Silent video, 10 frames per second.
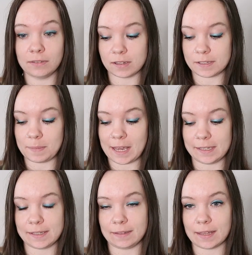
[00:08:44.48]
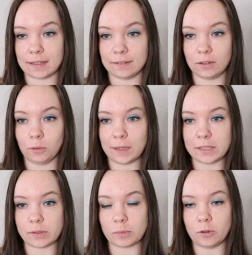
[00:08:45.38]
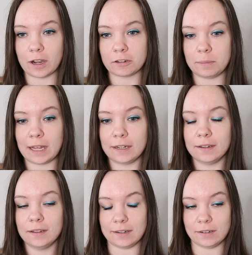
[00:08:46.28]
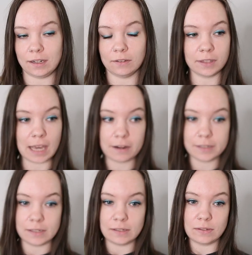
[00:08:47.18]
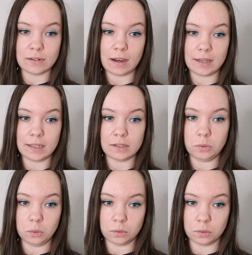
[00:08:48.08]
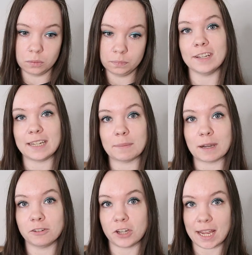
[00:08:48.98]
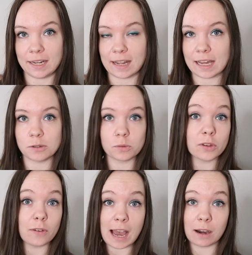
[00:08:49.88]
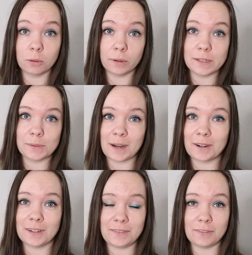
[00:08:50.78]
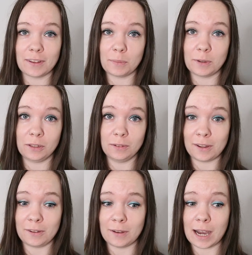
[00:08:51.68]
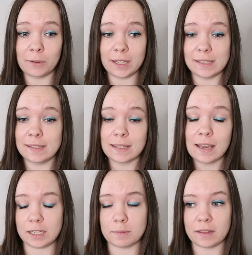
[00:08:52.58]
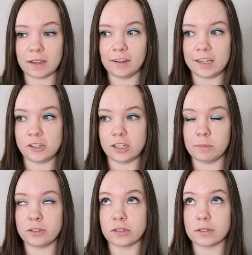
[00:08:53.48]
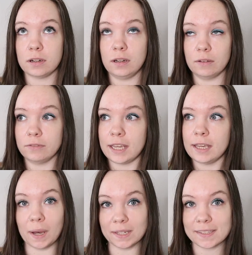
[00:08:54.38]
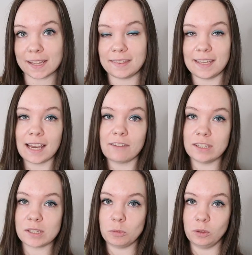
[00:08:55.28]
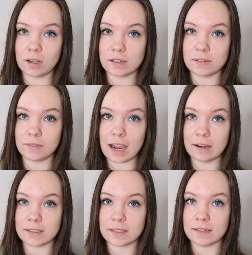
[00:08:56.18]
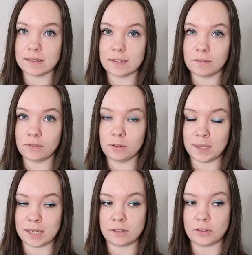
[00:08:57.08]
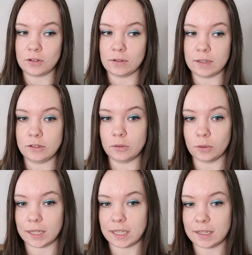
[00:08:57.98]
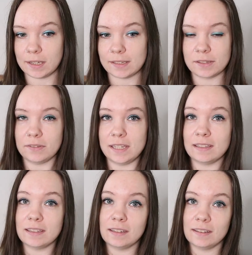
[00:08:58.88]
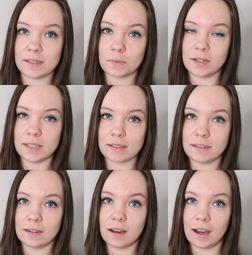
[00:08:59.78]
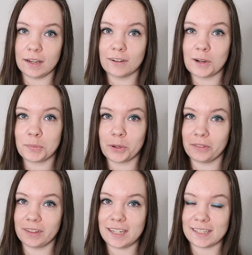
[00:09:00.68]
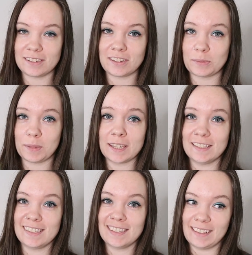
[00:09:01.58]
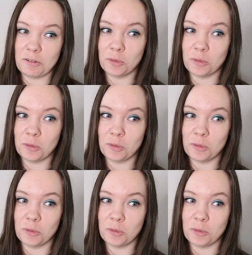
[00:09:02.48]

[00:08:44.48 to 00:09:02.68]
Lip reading: faster paced than The Long Way to a Small Airy Planet, and I love the characters. I adore reading about Jane and also Owl as well. If you've read the book, you'll know who Owl is. Reading about their relationship was just lovely, but I think having a smaller cast of characters for me to enjoy is the reason that this one isn't higher up on the list, just because there